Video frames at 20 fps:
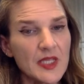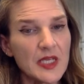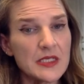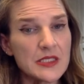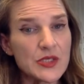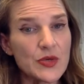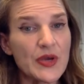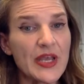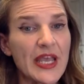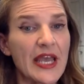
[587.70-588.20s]

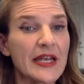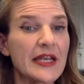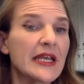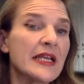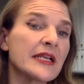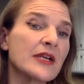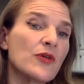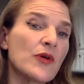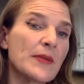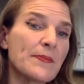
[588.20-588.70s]
So again,
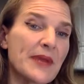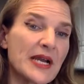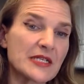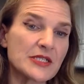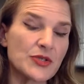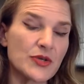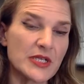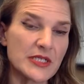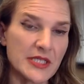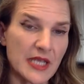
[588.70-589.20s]
in going back
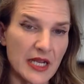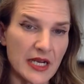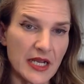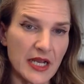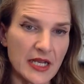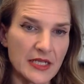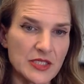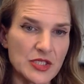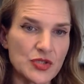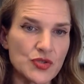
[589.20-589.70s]
to our
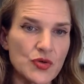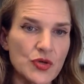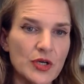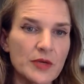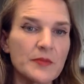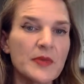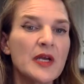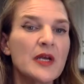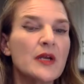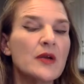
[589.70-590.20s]
cytokine
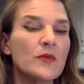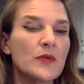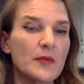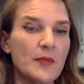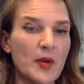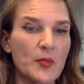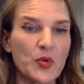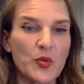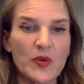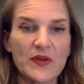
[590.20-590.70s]
storm,
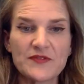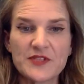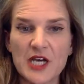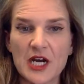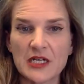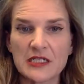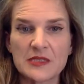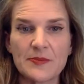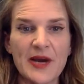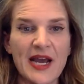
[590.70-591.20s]
remember we've
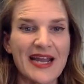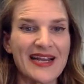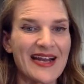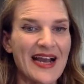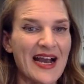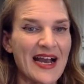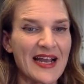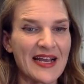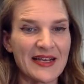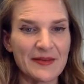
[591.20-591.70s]
talked about
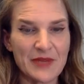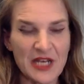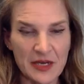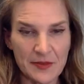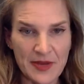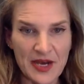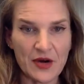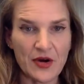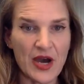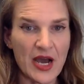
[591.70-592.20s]

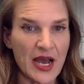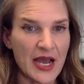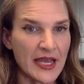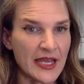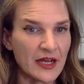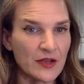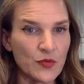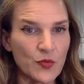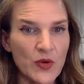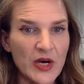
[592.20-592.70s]

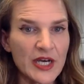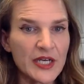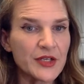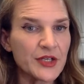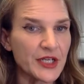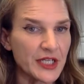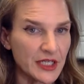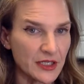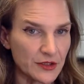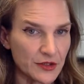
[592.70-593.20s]
IL-1
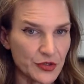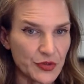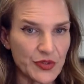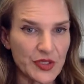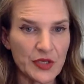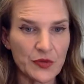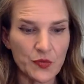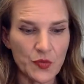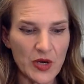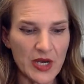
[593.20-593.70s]
or
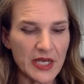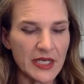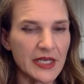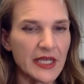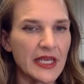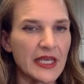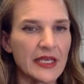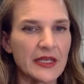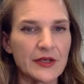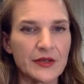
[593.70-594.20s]

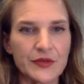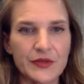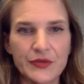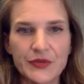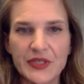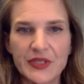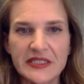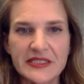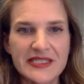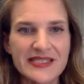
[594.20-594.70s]
interleukin-1,
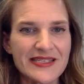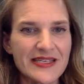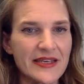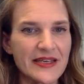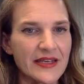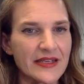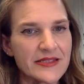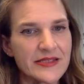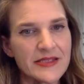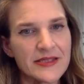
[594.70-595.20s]

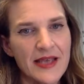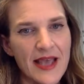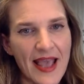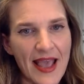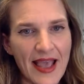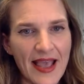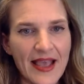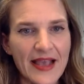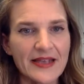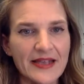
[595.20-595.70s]
interleukin-6,
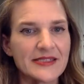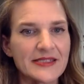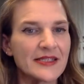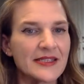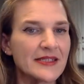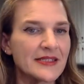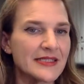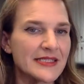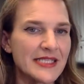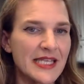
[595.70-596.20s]
8,
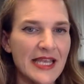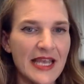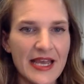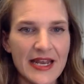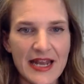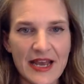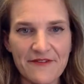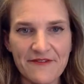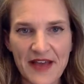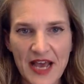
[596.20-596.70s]

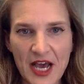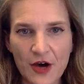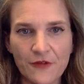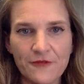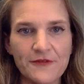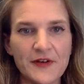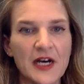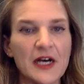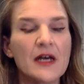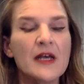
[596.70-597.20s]
TNF
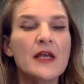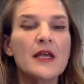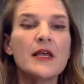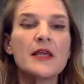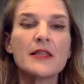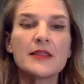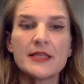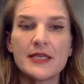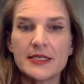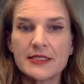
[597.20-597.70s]
alpha.
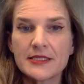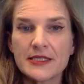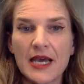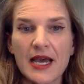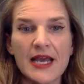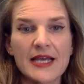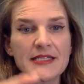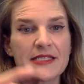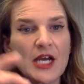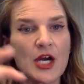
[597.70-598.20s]
These
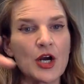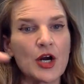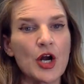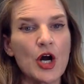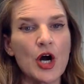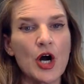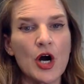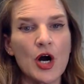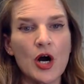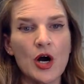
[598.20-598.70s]
guys are
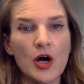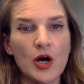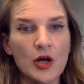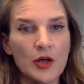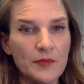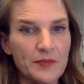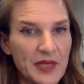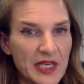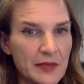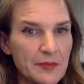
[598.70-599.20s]

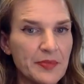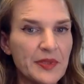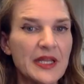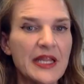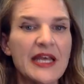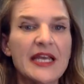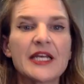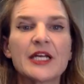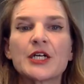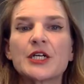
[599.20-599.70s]
all big
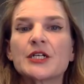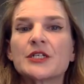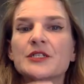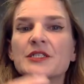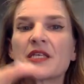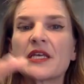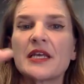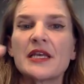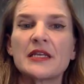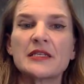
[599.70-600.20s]

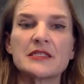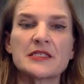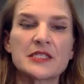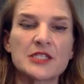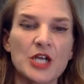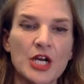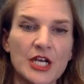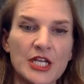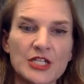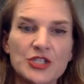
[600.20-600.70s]
players in
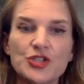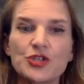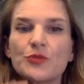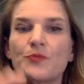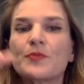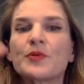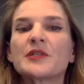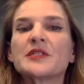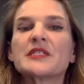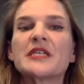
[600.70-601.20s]
starting to
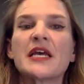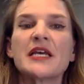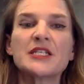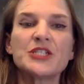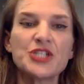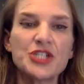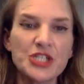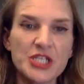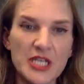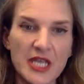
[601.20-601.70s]

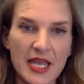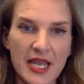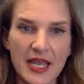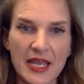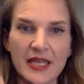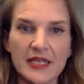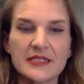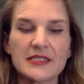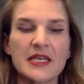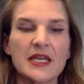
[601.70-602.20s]

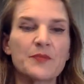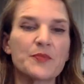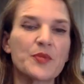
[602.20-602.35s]
potentiate and